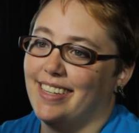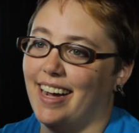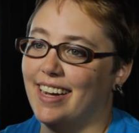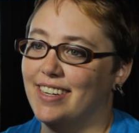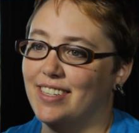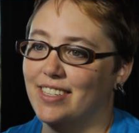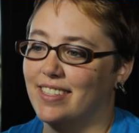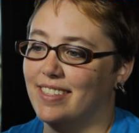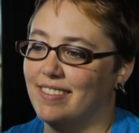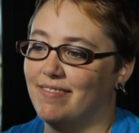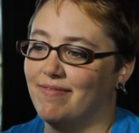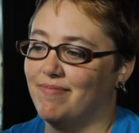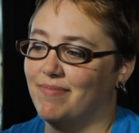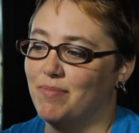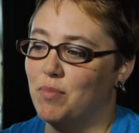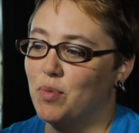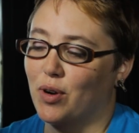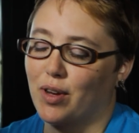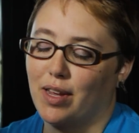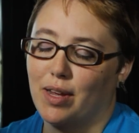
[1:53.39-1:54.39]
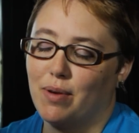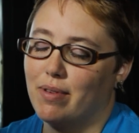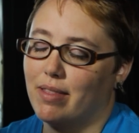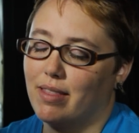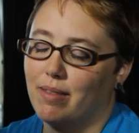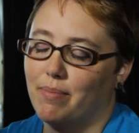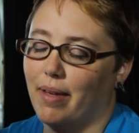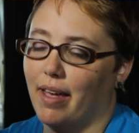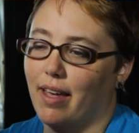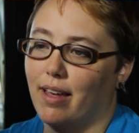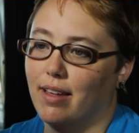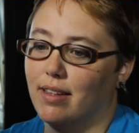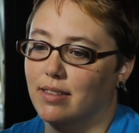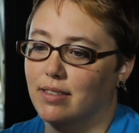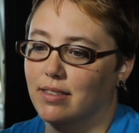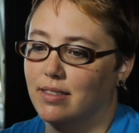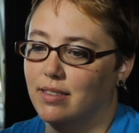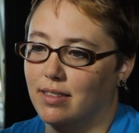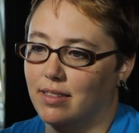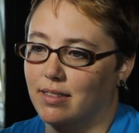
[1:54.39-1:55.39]
I just working with the
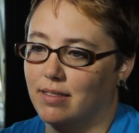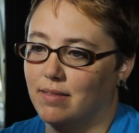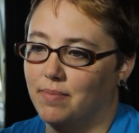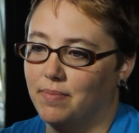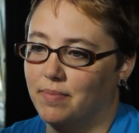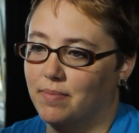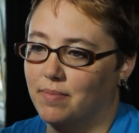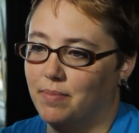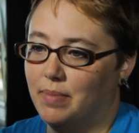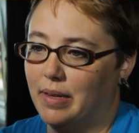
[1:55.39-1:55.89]
bands and